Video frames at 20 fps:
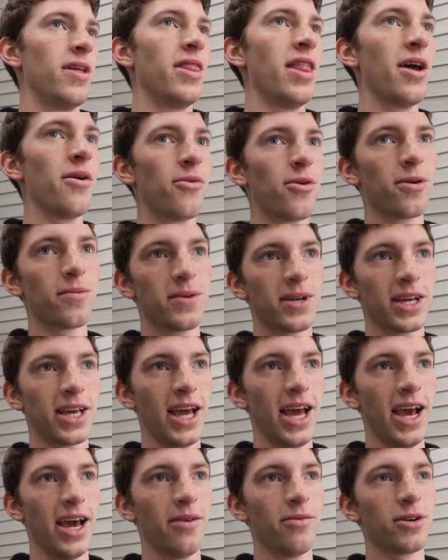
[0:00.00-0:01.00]
They warped
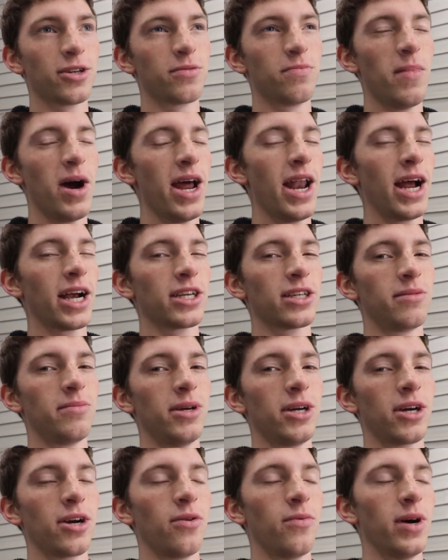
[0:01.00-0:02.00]
again, which might actually
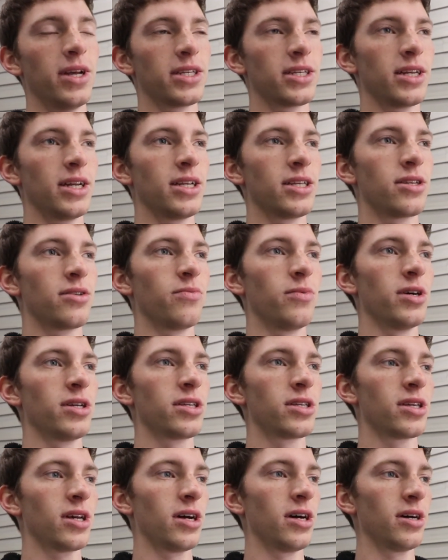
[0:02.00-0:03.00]
be a coincidence to
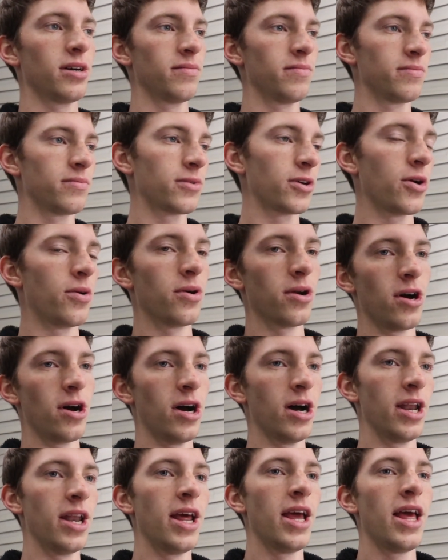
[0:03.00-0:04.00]
what's going
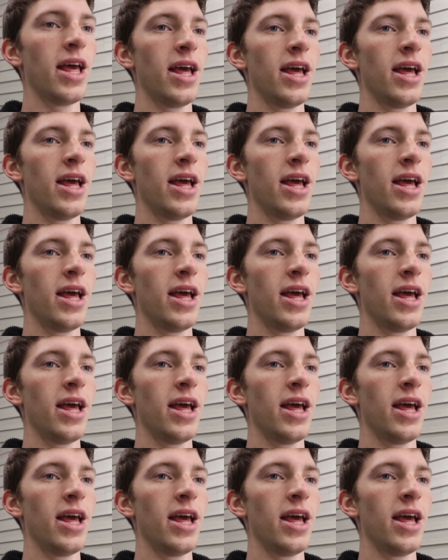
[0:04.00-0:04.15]
on.